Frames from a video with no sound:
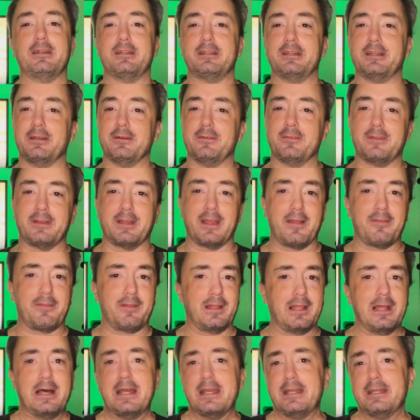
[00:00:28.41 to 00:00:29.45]
You know, they got the
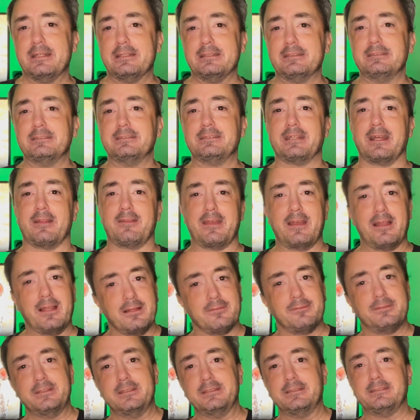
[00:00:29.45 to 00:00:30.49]
lions, you got the
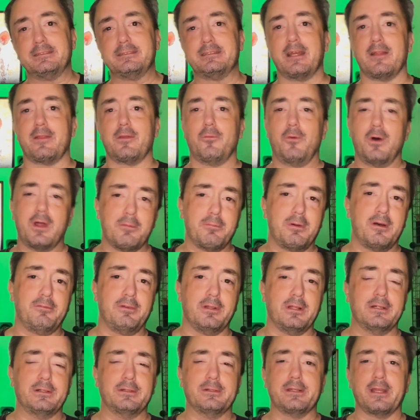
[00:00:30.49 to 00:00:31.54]
elephants, you got the water
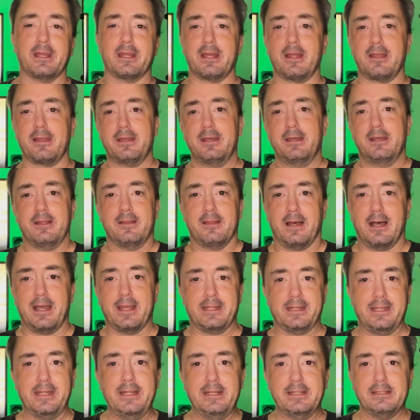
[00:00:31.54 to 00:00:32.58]
buffalo, you got the
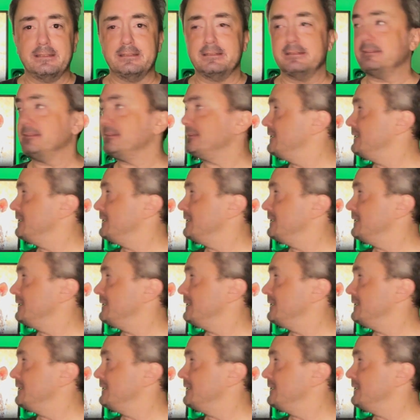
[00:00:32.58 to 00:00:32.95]
hyenas.